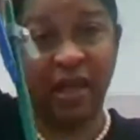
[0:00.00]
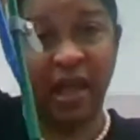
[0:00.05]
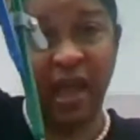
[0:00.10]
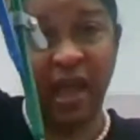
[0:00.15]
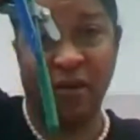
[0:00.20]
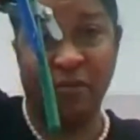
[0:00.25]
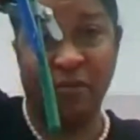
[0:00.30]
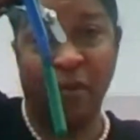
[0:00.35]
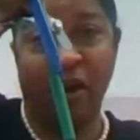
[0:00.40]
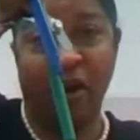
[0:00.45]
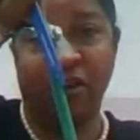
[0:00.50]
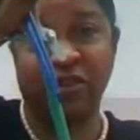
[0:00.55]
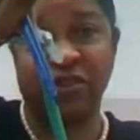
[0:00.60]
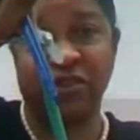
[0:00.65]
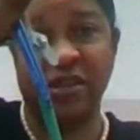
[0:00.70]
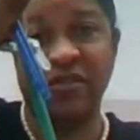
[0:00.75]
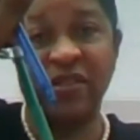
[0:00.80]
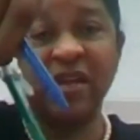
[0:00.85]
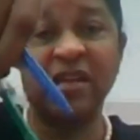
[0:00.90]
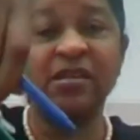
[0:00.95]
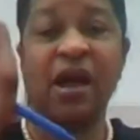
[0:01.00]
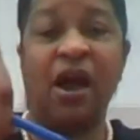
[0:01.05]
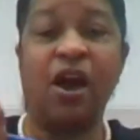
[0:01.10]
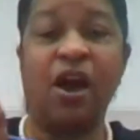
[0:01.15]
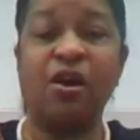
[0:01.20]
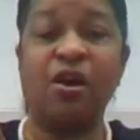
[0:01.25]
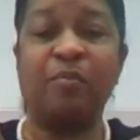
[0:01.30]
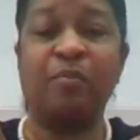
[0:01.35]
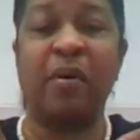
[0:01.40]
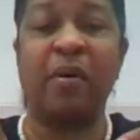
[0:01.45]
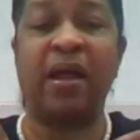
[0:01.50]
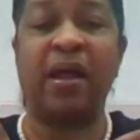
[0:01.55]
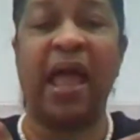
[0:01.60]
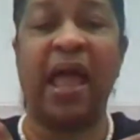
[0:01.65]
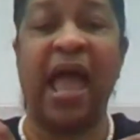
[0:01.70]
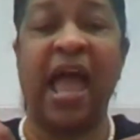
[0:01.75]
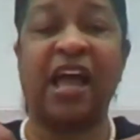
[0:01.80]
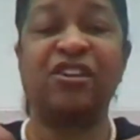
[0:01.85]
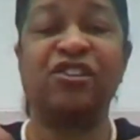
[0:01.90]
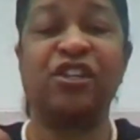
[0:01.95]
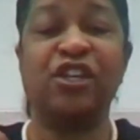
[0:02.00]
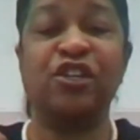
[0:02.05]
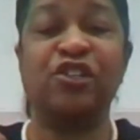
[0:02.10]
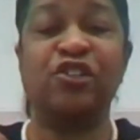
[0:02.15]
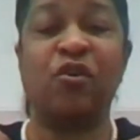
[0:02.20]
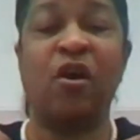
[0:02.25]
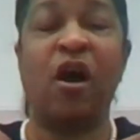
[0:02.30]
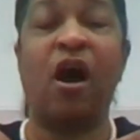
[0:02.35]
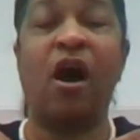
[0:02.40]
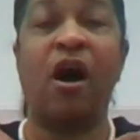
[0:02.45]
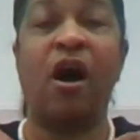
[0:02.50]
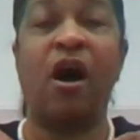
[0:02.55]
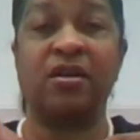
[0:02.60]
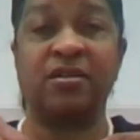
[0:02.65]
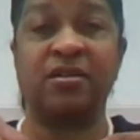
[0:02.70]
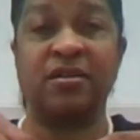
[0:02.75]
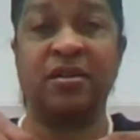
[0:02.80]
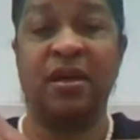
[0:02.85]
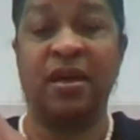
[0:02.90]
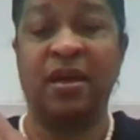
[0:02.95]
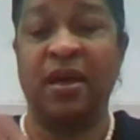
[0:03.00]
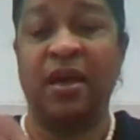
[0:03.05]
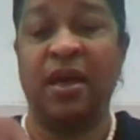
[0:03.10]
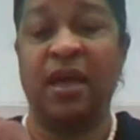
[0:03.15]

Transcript: They have markers, and this Artbot actually draws.